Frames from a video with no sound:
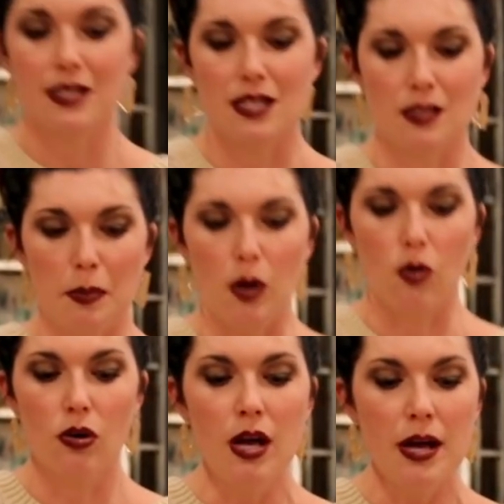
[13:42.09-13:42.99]
is this
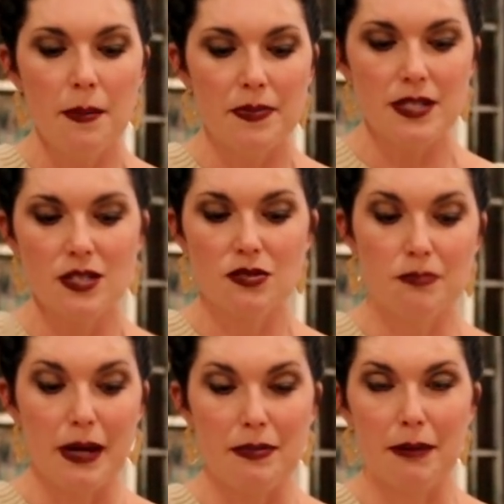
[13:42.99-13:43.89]
bowl? This is
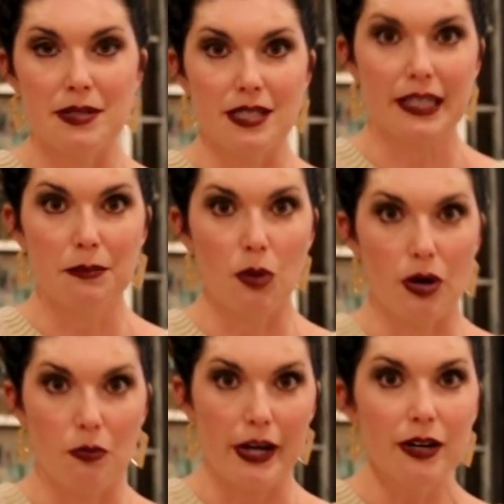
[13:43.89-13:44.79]
made by Miss Lynn
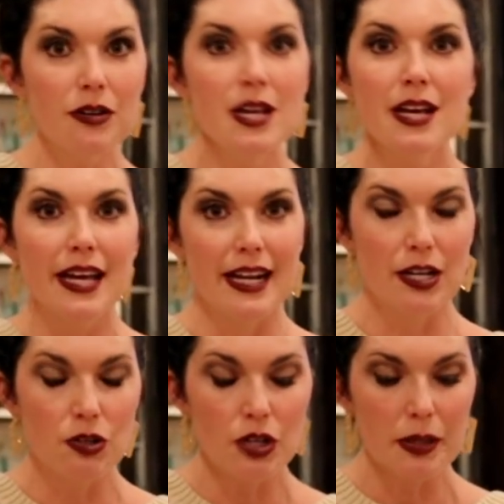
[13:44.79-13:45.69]
Barnwell at
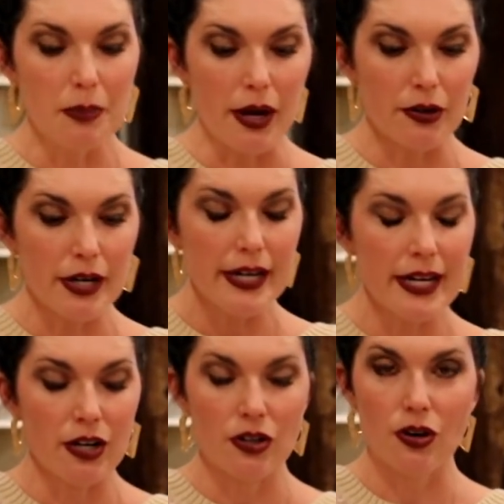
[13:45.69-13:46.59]
Hinkle Creek Pottery
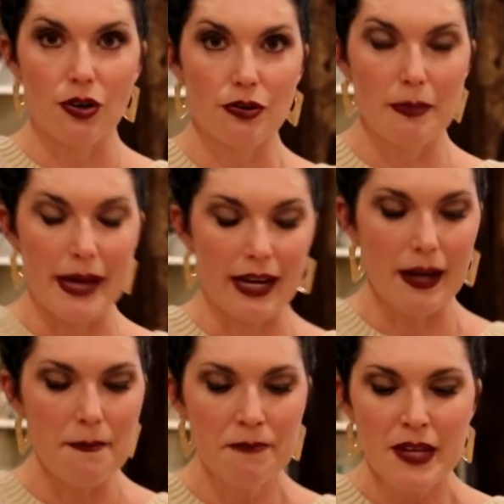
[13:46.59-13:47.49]
and her daughter
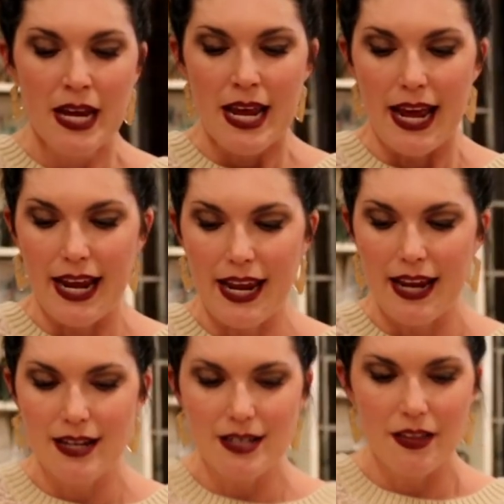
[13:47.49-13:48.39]
Rebecca.
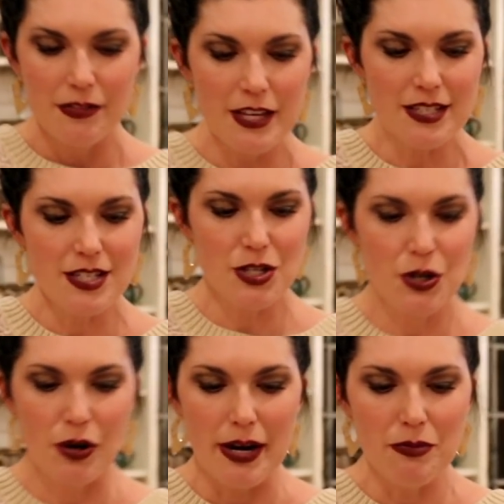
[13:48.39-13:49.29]
And this is a
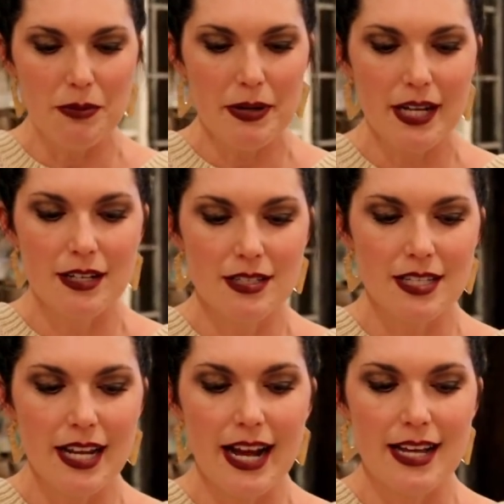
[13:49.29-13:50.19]
great one
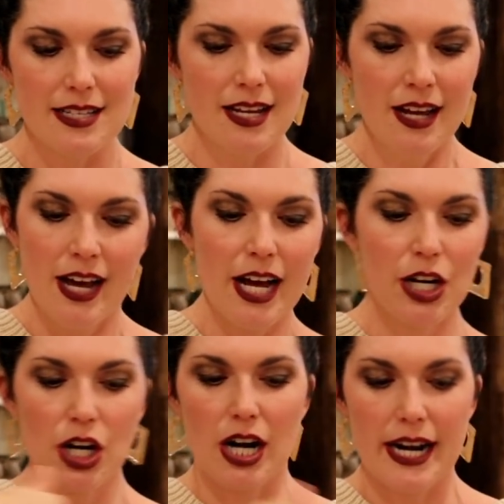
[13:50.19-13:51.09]
because it has a
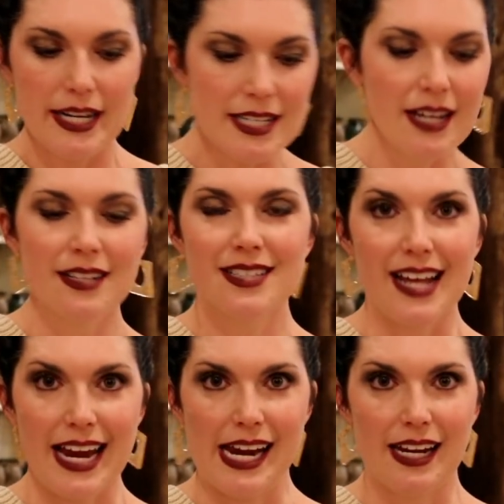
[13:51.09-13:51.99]
great
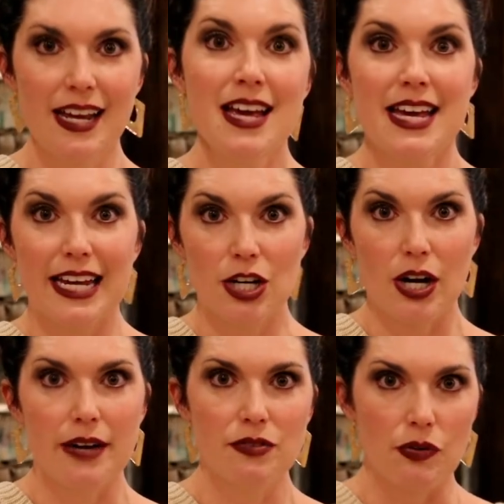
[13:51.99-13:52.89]
saying
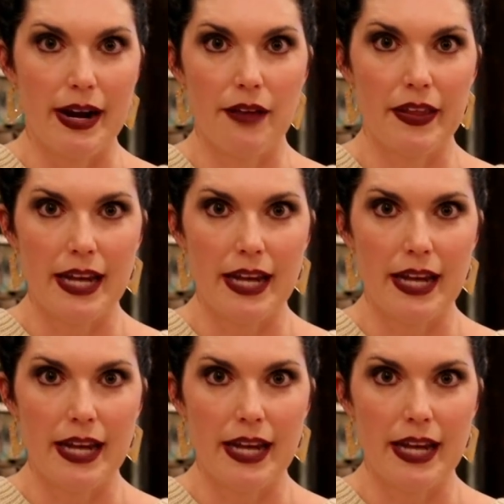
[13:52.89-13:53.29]
engraved around